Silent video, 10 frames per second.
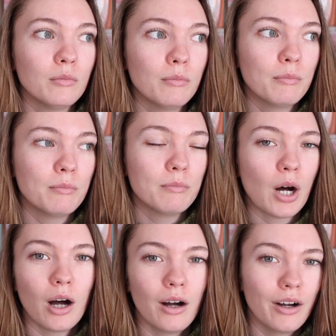
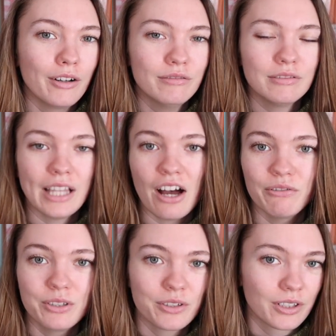mauve
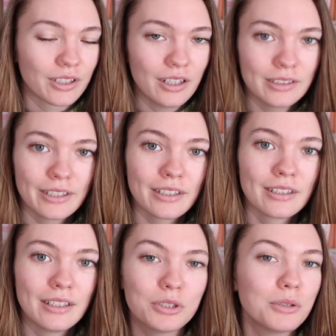lavender color,
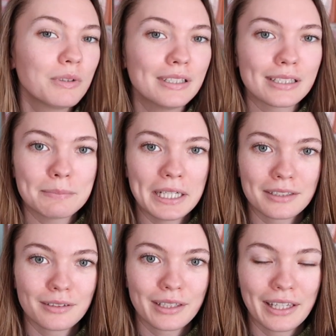which you wouldn't
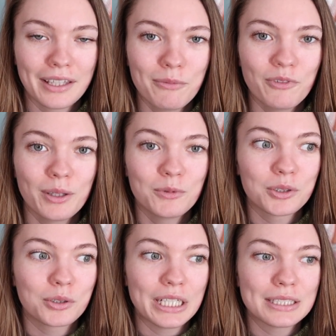expect looking at them for them to
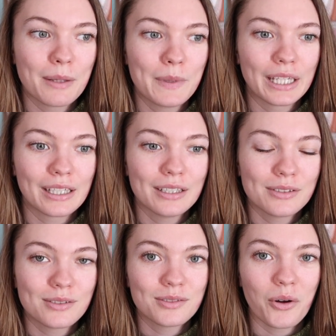create something
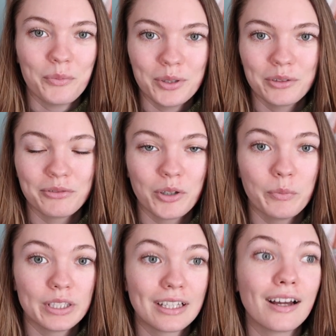so beautiful,
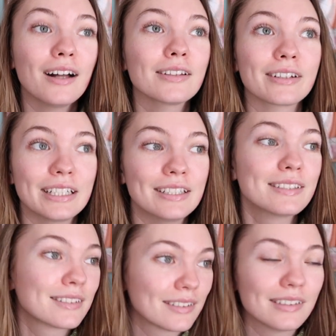but the color
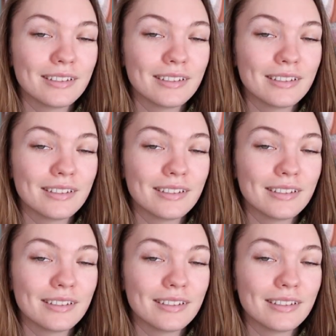is